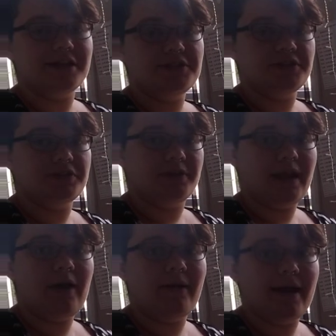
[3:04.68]
lets you do it
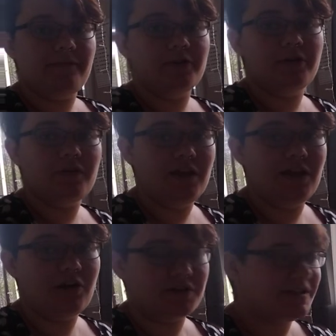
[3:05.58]
however
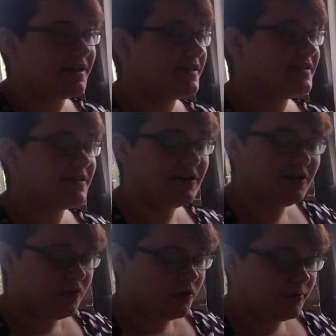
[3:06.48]
the artist
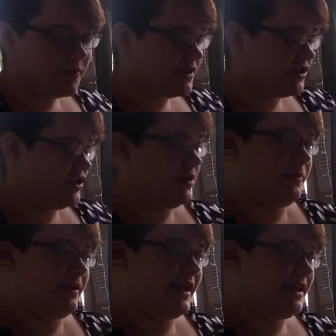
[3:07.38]
or musician
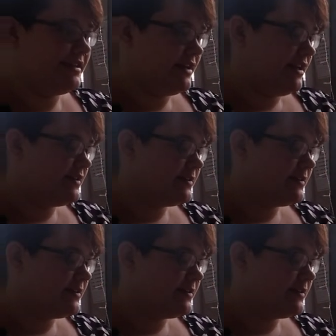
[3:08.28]
would like it done.